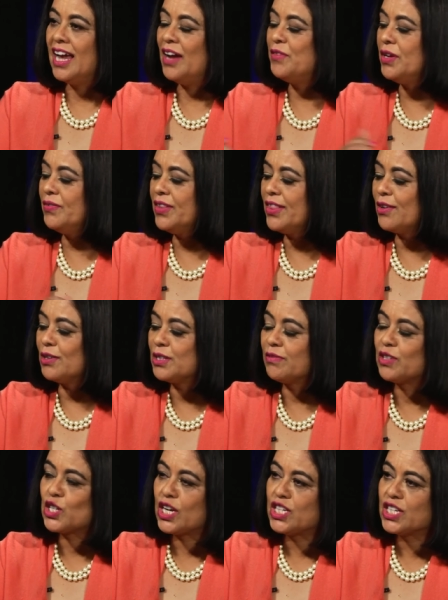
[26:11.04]
Have you ever thought
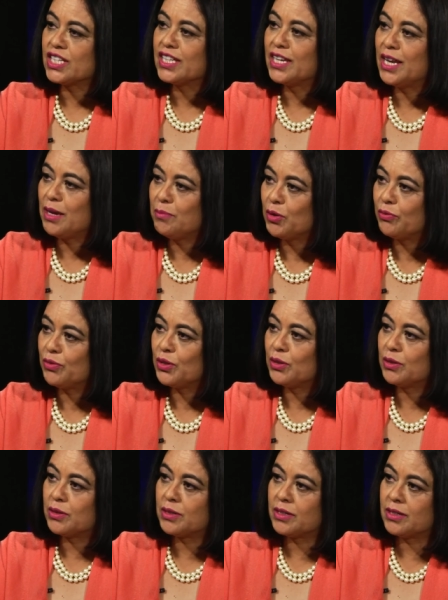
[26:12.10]
of changing the name of
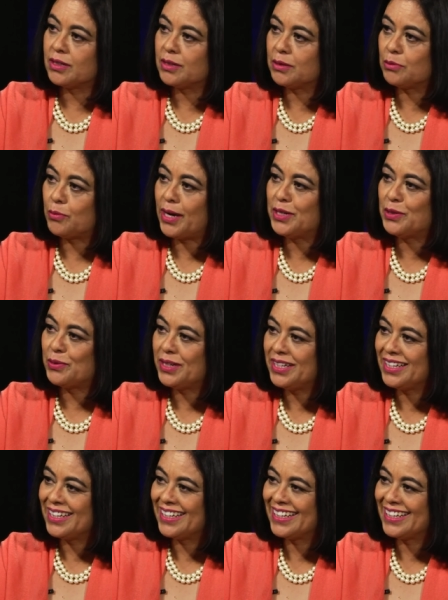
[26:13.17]
your uh, winery?